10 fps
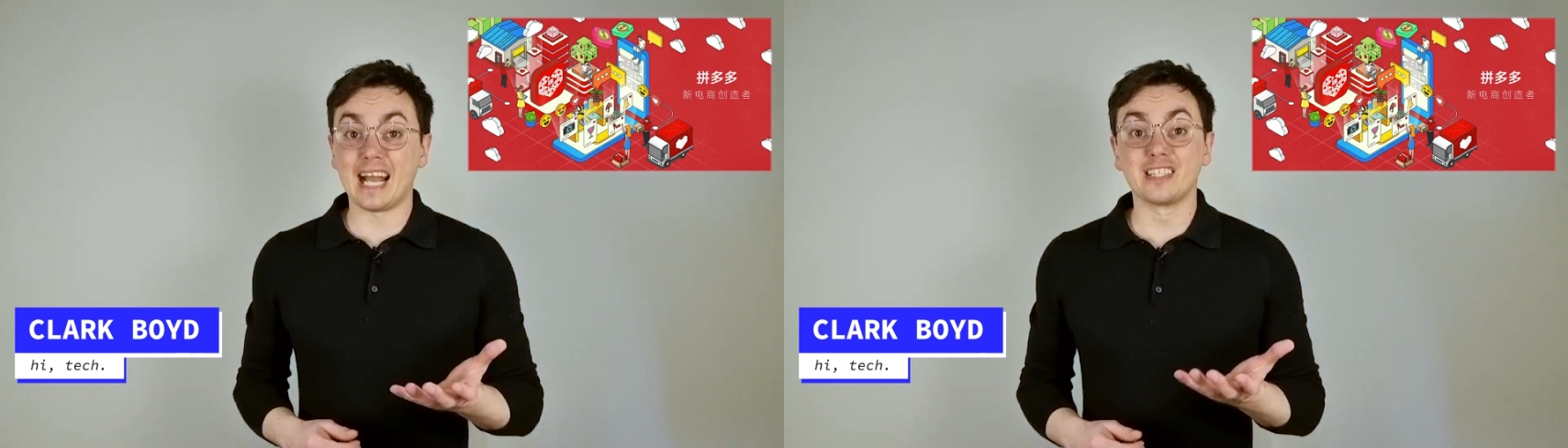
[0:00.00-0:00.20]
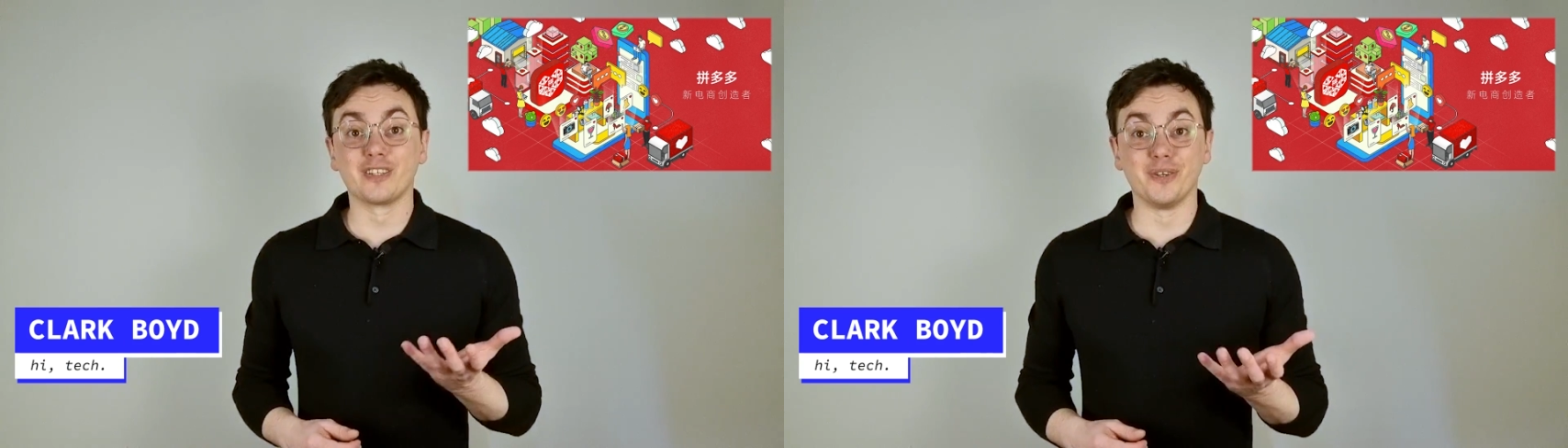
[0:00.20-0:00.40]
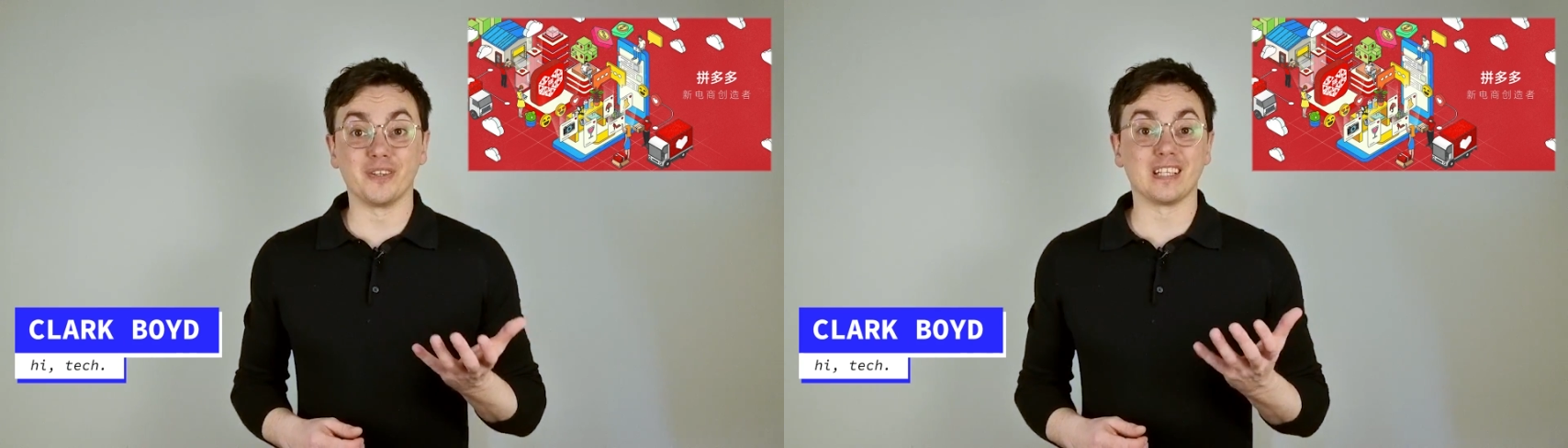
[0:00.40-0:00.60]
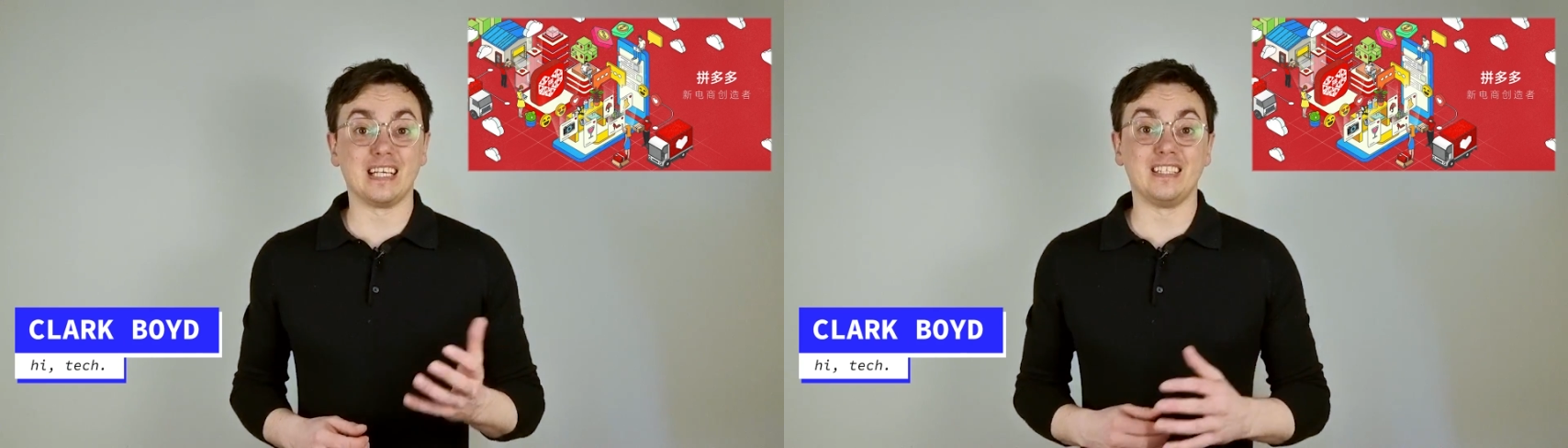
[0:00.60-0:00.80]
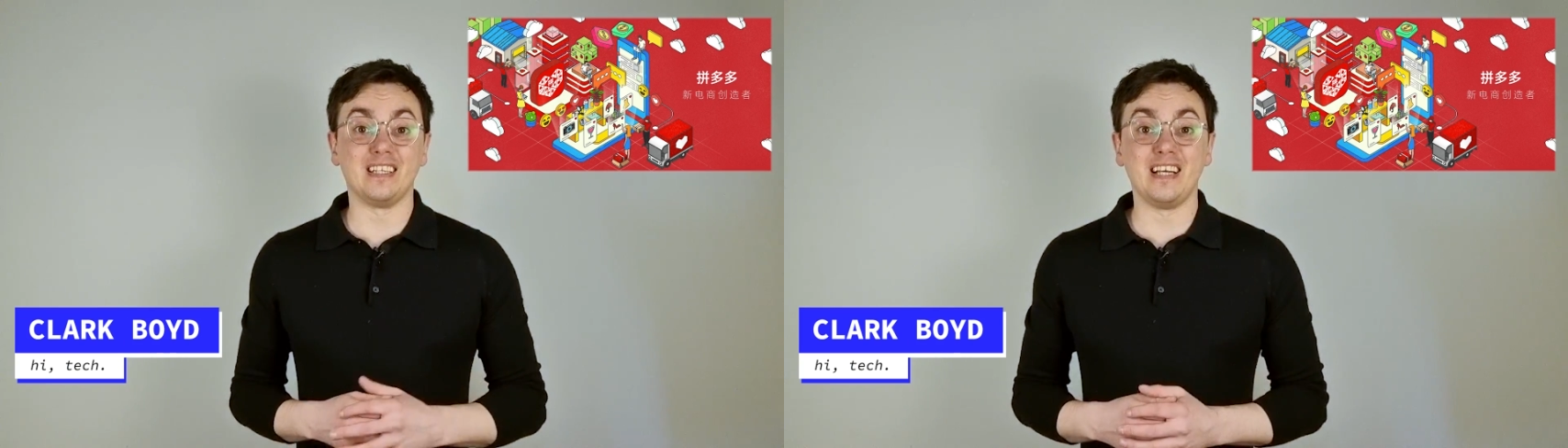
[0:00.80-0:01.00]
ex-Google
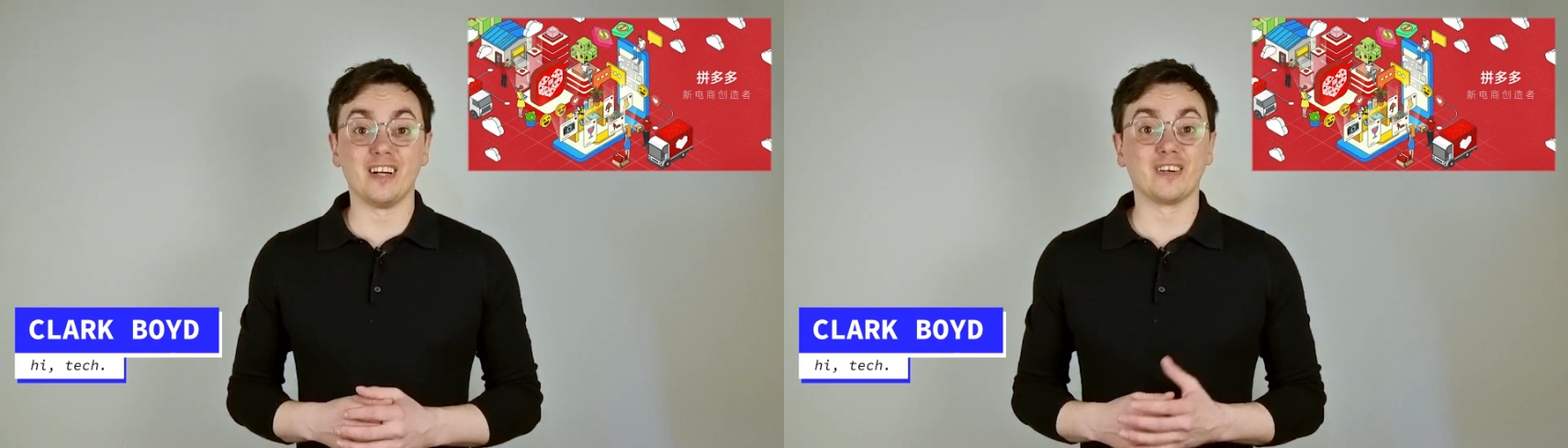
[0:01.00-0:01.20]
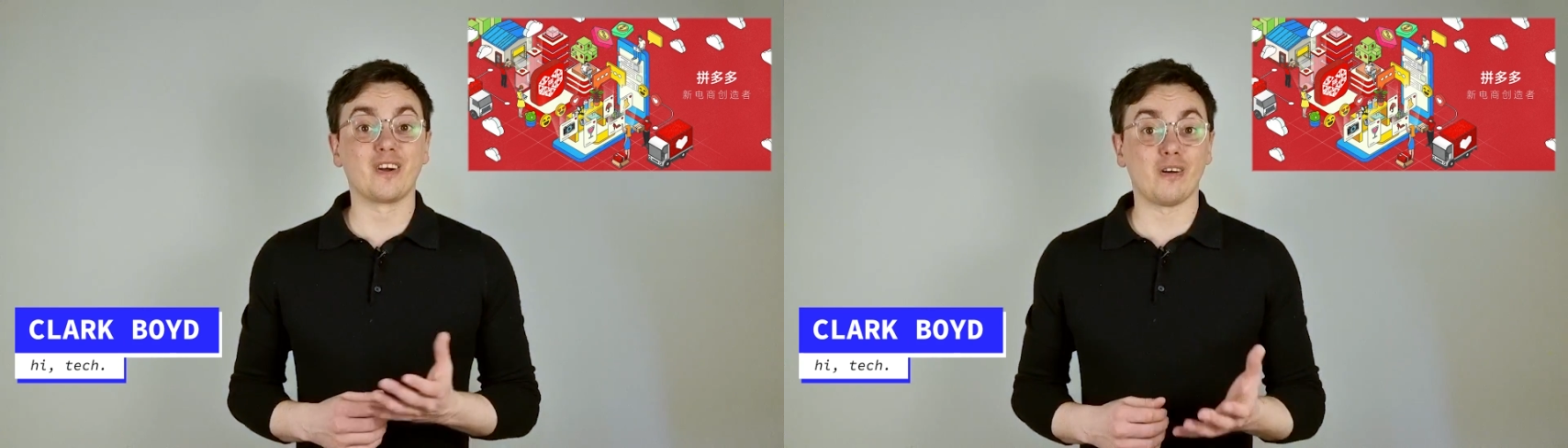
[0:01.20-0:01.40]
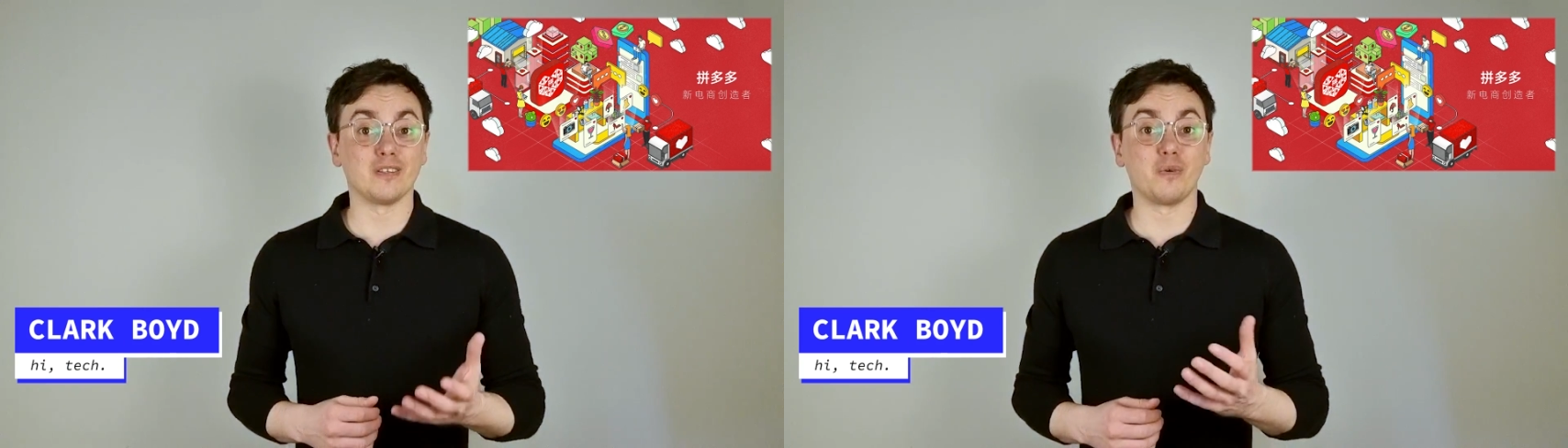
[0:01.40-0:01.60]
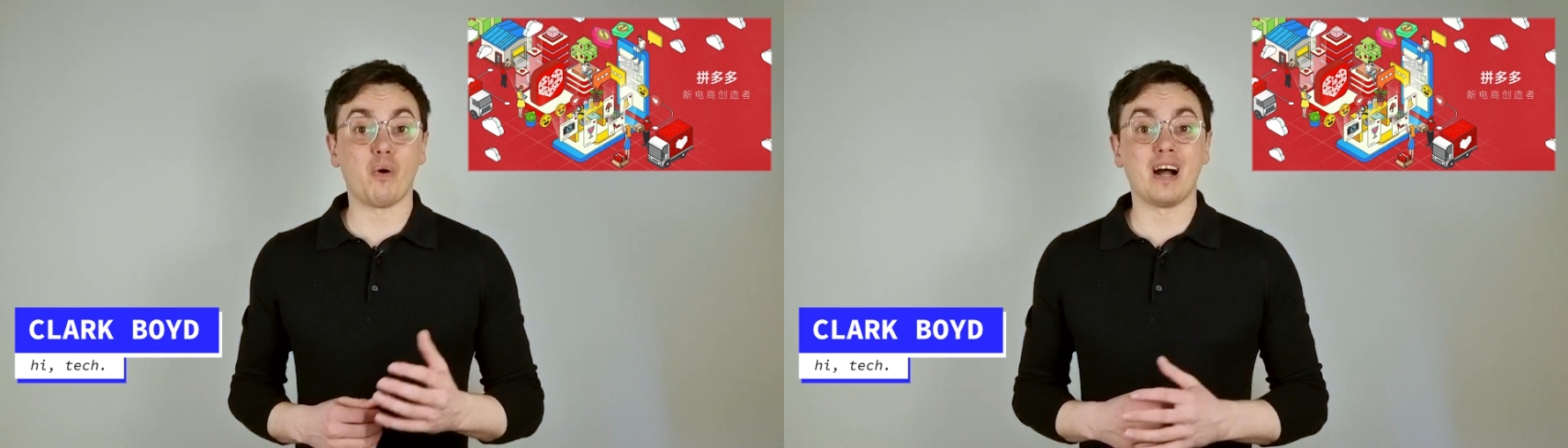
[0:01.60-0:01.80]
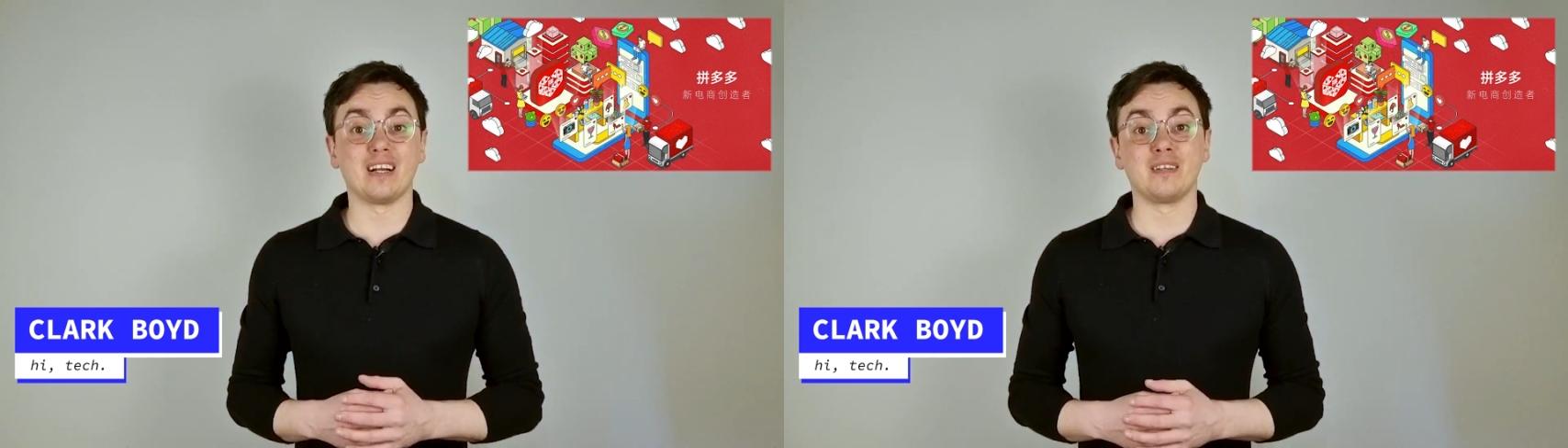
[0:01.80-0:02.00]
engineer, Colin
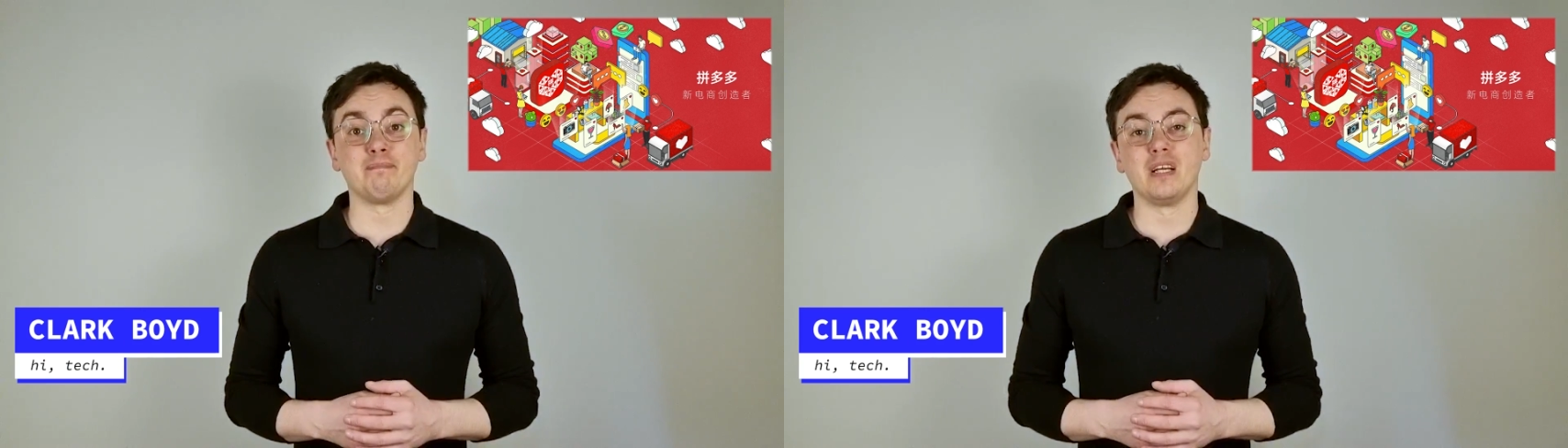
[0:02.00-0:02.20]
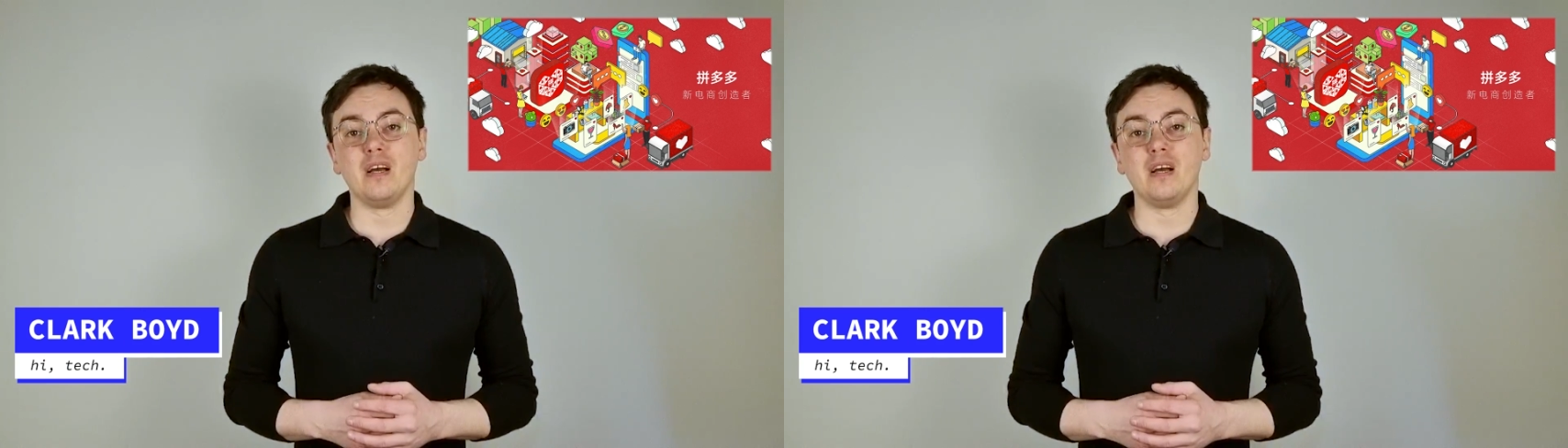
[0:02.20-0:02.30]
Huang.